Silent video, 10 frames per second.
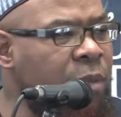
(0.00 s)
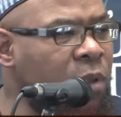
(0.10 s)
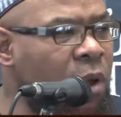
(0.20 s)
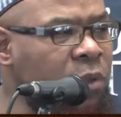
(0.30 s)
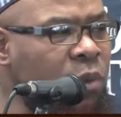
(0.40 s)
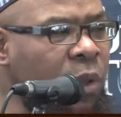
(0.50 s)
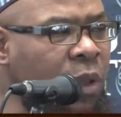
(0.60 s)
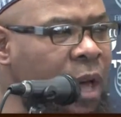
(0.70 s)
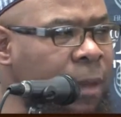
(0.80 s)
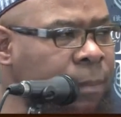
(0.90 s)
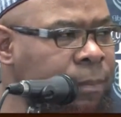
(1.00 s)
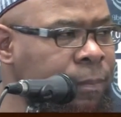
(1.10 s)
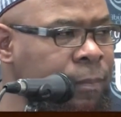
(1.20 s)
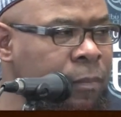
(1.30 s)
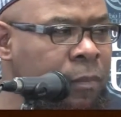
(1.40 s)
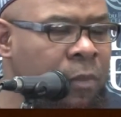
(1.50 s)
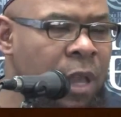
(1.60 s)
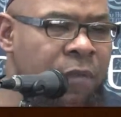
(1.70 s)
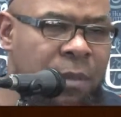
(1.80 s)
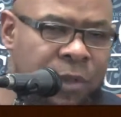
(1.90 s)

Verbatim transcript: belong to Allah, every